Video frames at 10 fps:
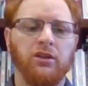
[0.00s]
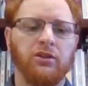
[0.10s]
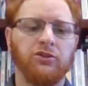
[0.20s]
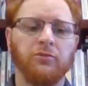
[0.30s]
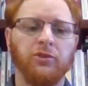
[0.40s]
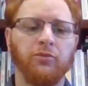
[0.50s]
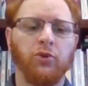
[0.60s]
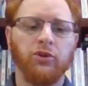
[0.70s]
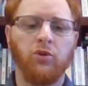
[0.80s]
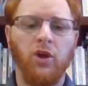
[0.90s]
These are some
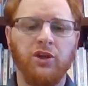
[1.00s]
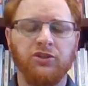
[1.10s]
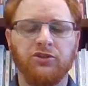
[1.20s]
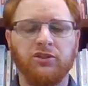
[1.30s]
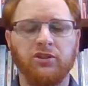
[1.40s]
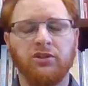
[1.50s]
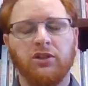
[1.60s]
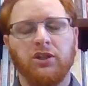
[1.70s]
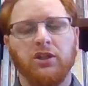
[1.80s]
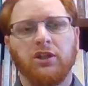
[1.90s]
important questions to
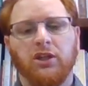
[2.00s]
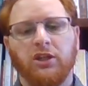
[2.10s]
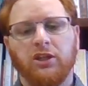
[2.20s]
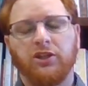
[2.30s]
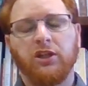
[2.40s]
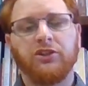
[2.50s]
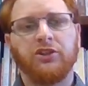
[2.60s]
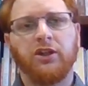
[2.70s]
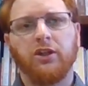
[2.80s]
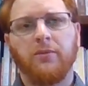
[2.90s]

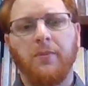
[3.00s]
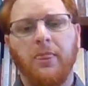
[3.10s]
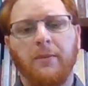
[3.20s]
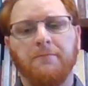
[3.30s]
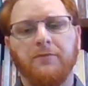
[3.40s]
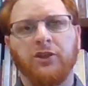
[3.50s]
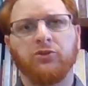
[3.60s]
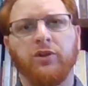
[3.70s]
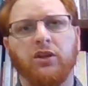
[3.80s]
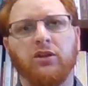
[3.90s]
consider
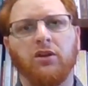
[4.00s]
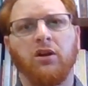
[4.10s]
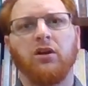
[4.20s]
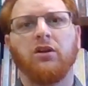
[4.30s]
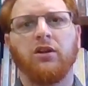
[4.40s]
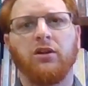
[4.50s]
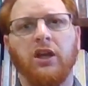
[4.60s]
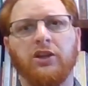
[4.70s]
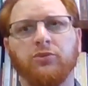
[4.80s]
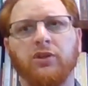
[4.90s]
as we
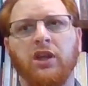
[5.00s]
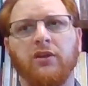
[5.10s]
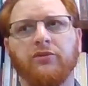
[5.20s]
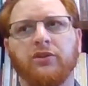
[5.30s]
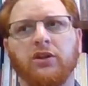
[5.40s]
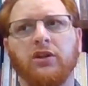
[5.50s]
have